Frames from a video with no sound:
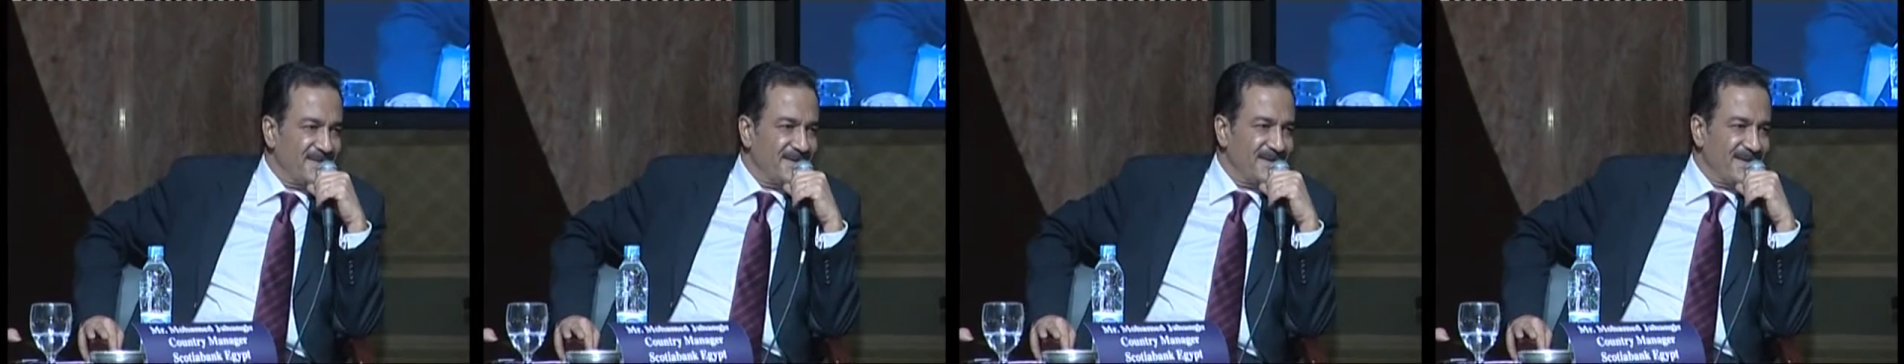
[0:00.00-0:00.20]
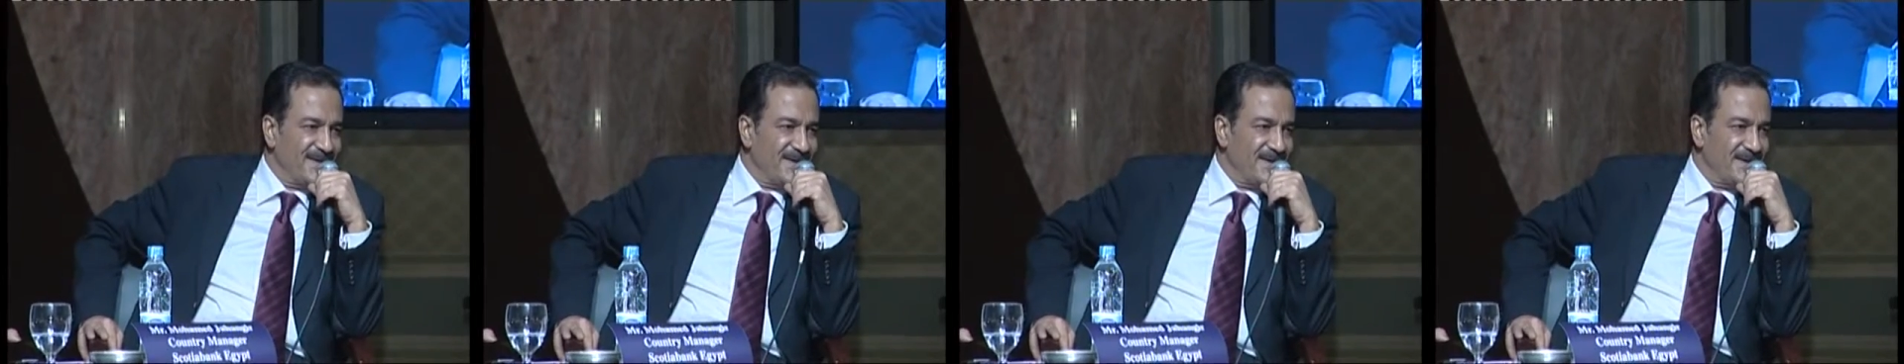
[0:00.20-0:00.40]

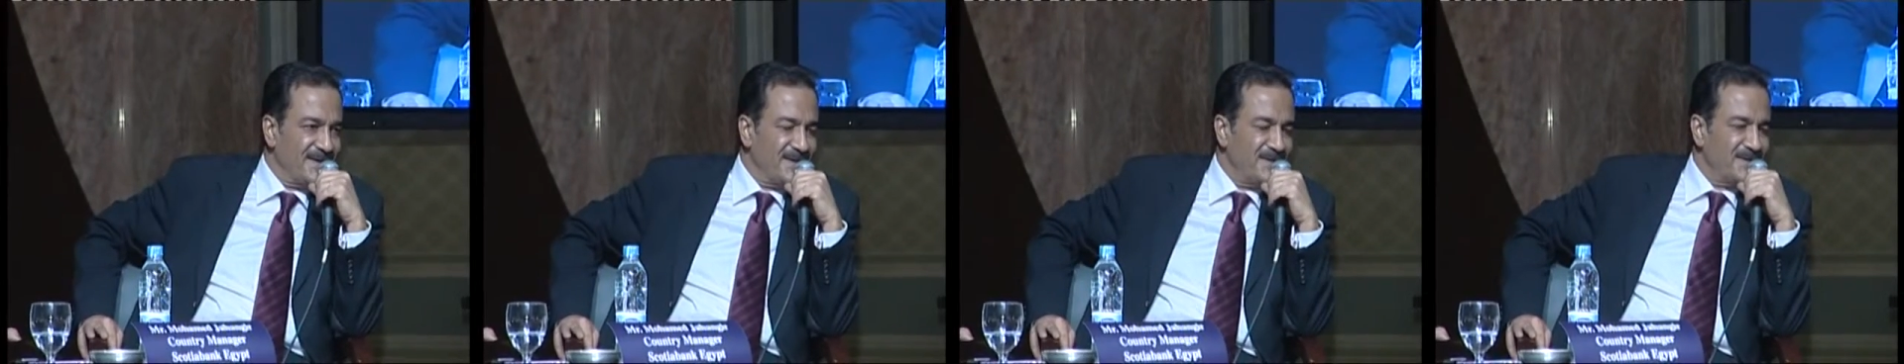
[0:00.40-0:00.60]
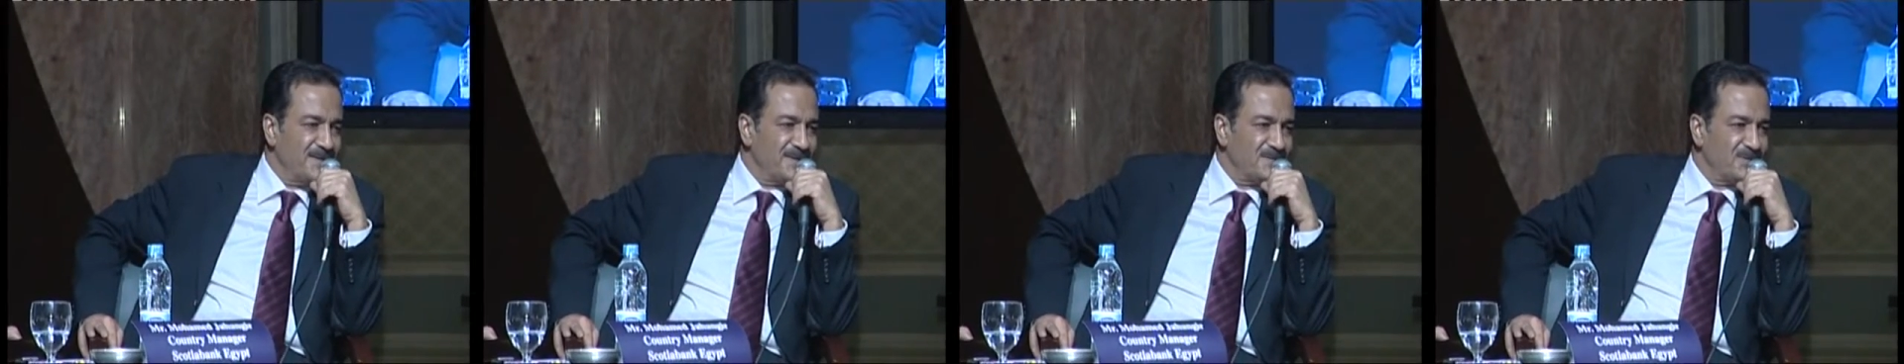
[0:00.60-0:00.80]

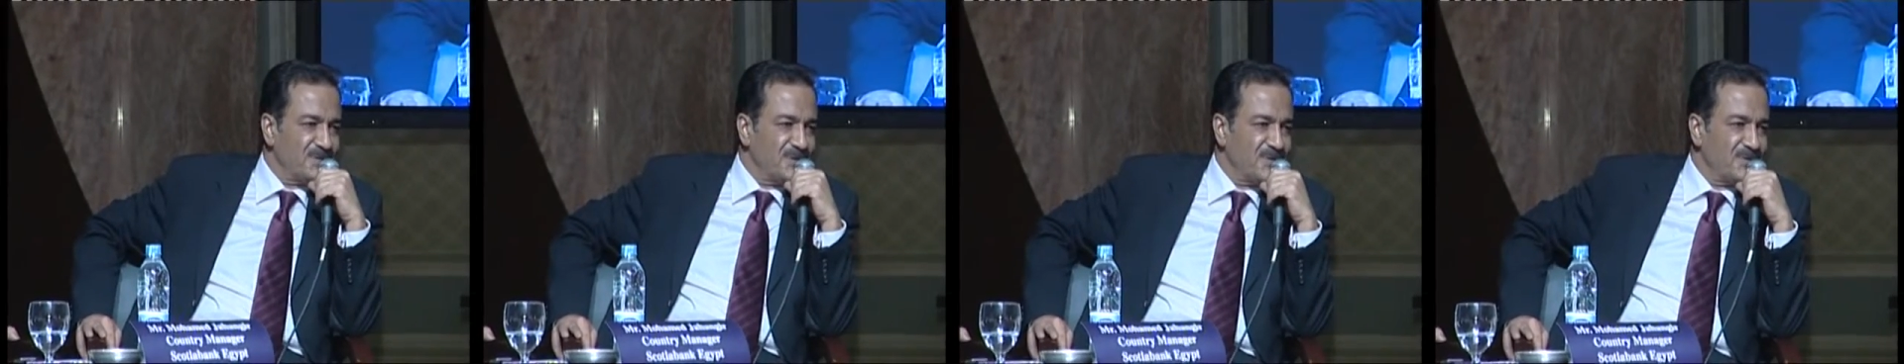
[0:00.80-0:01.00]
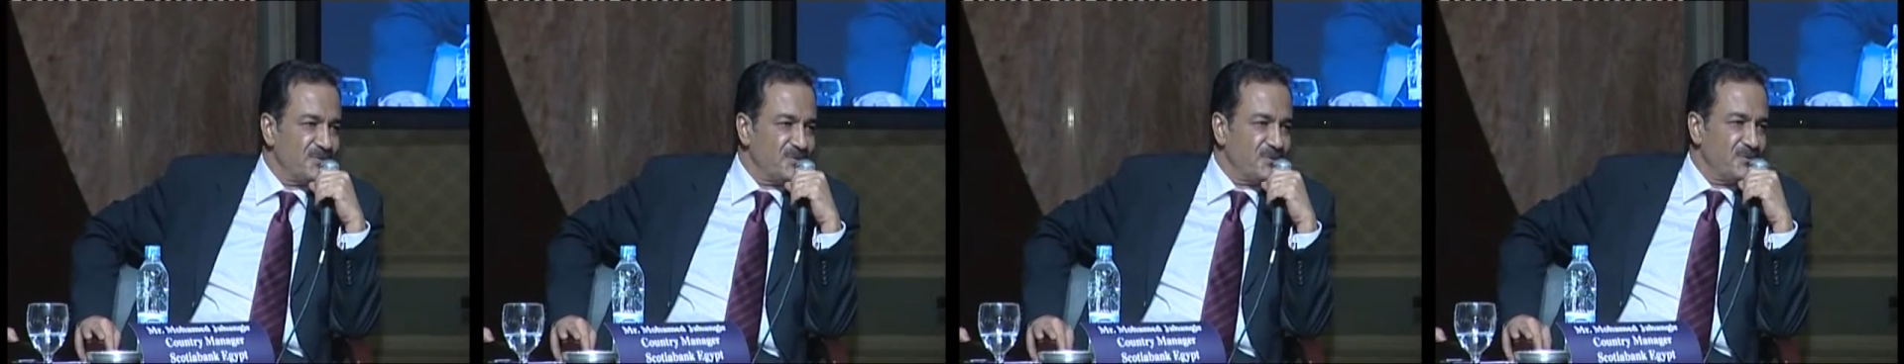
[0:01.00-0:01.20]
again, it
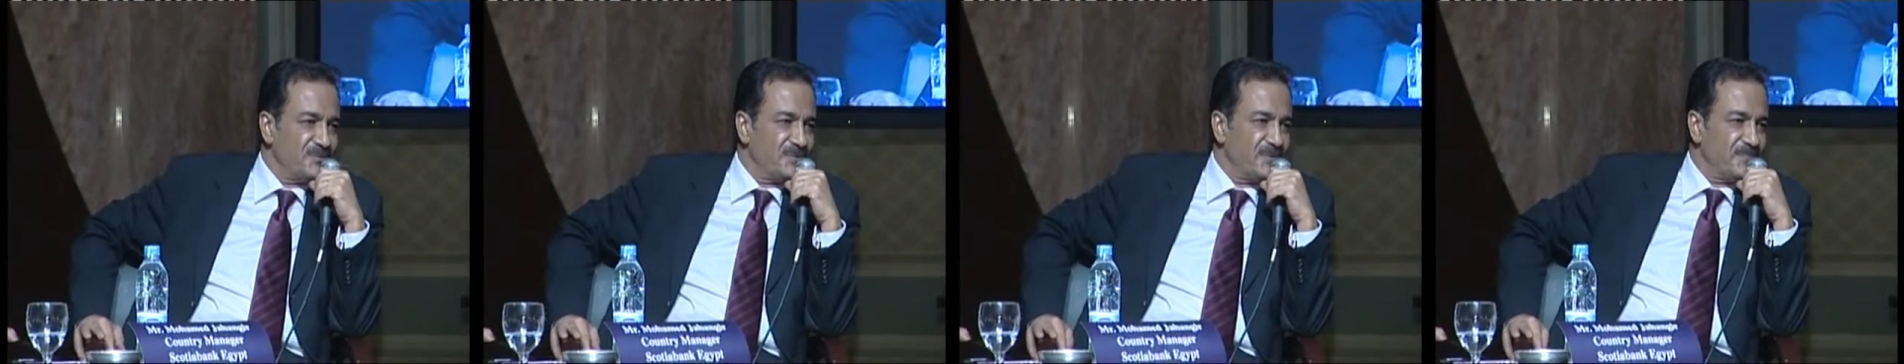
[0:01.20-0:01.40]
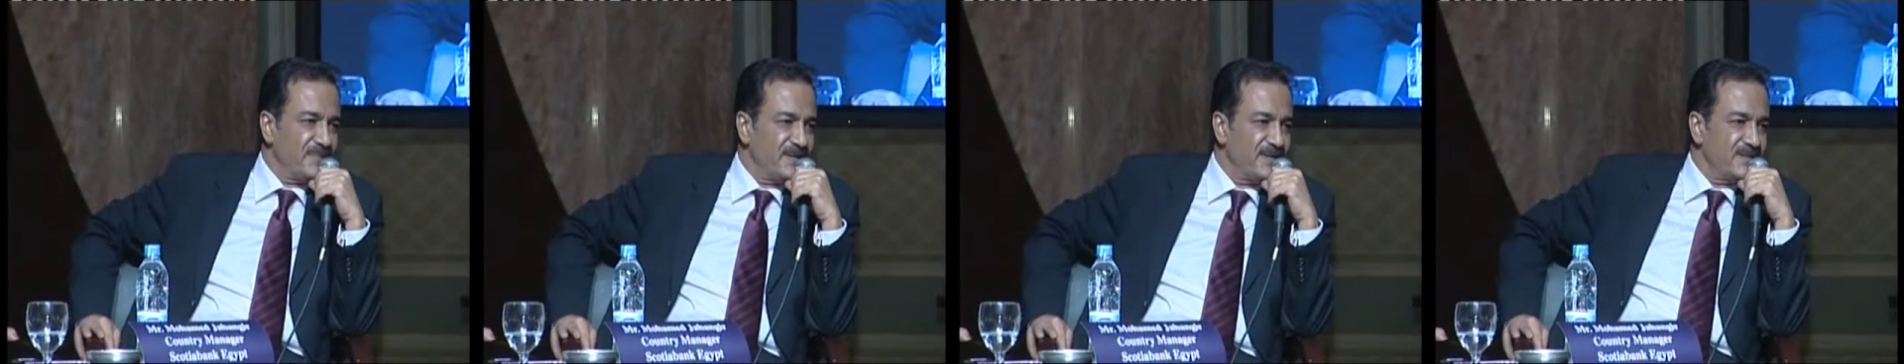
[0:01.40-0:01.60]
all
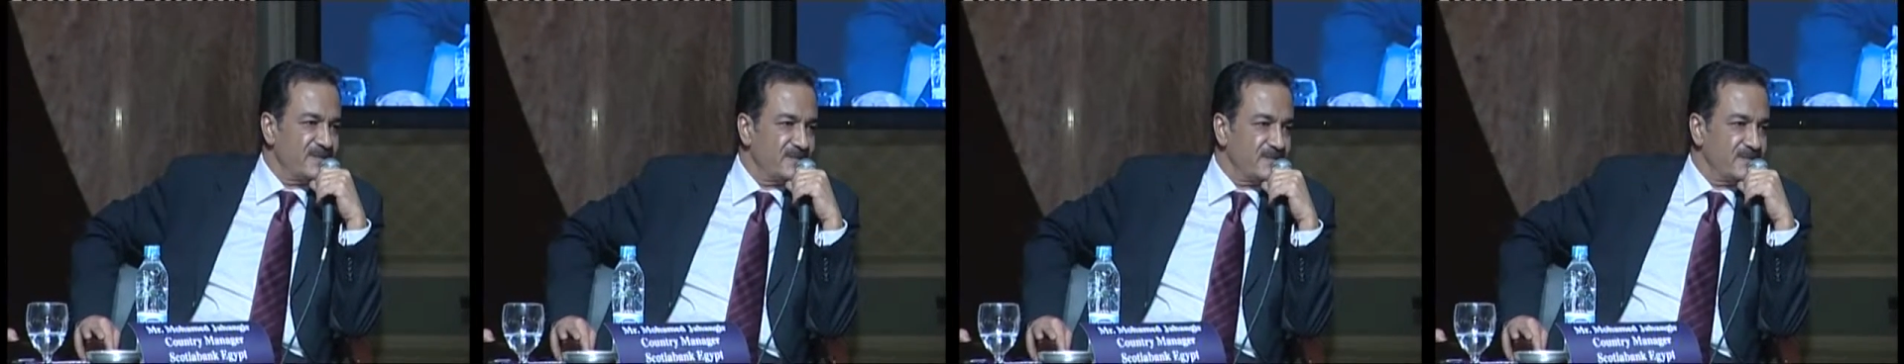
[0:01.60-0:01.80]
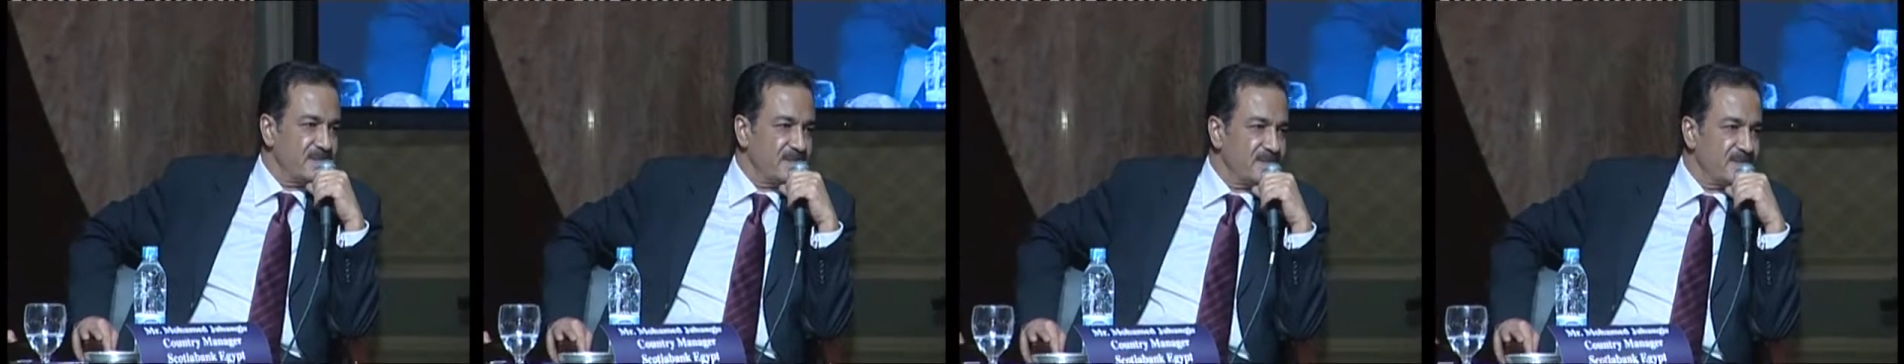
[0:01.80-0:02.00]
depends
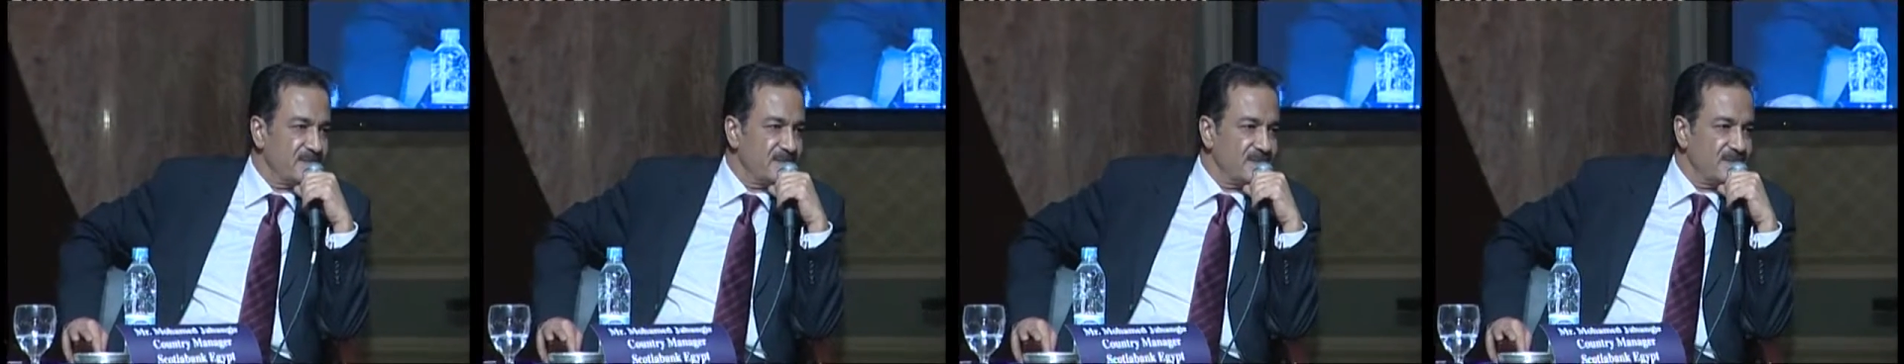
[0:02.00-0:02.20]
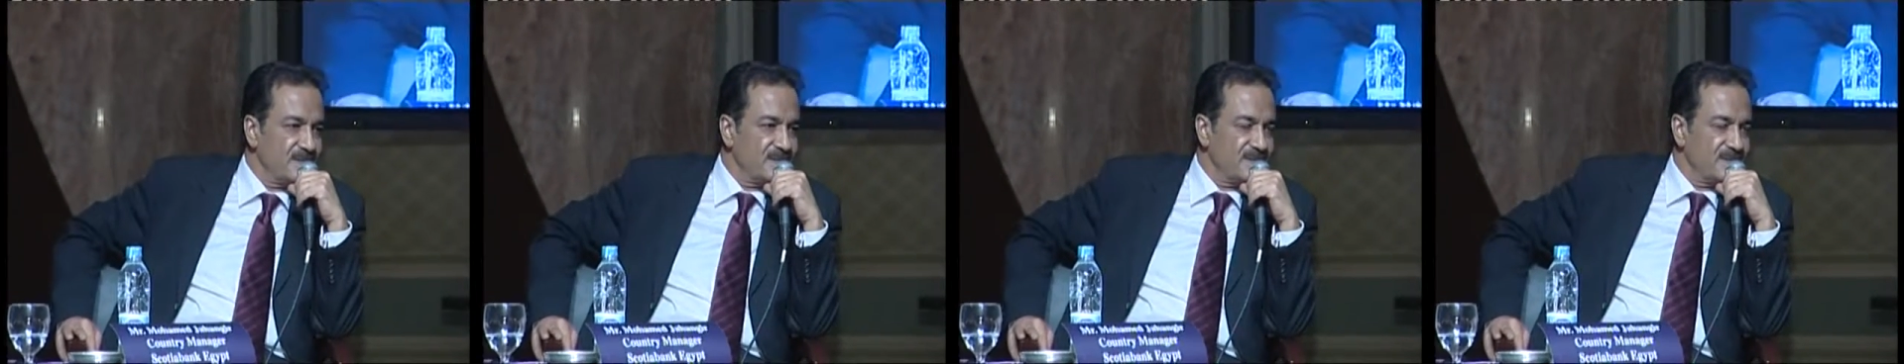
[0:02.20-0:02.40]
on